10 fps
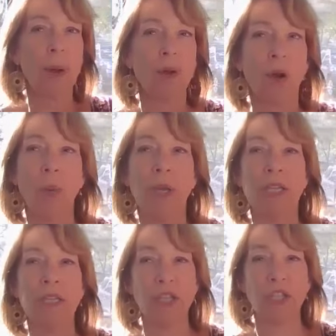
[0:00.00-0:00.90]
about going
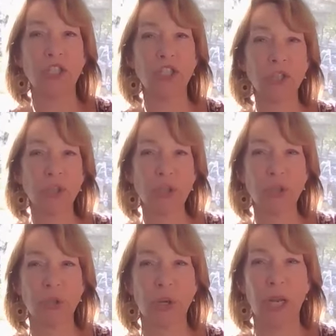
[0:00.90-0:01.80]
into the
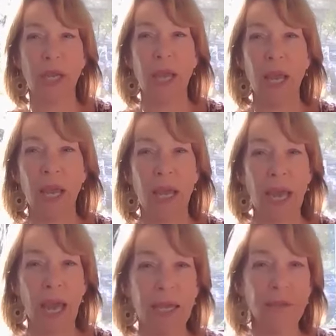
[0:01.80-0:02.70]
surgery,
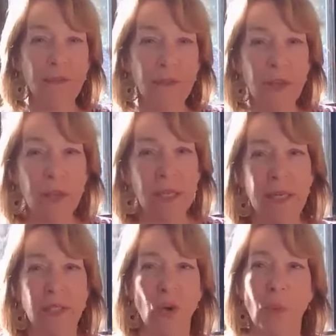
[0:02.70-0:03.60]
I could feel it.
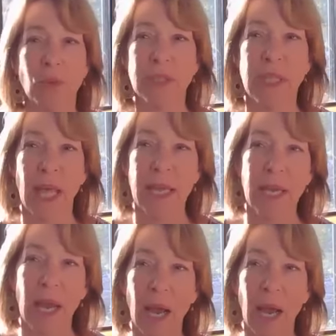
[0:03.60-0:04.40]
It's almost like